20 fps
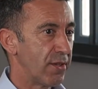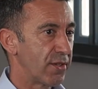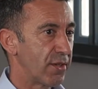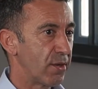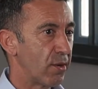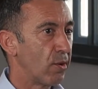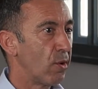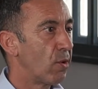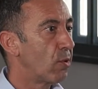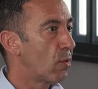
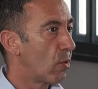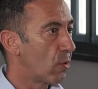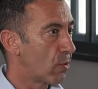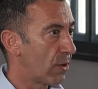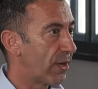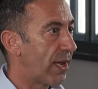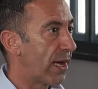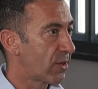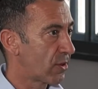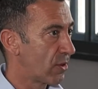So local
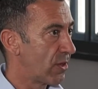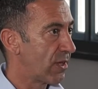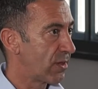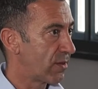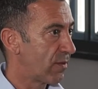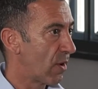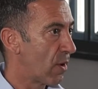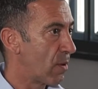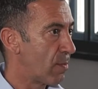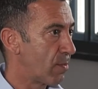connection is
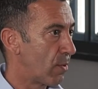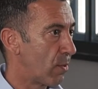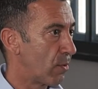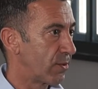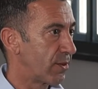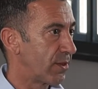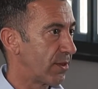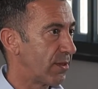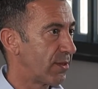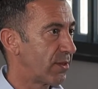very
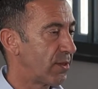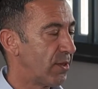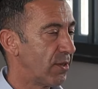important.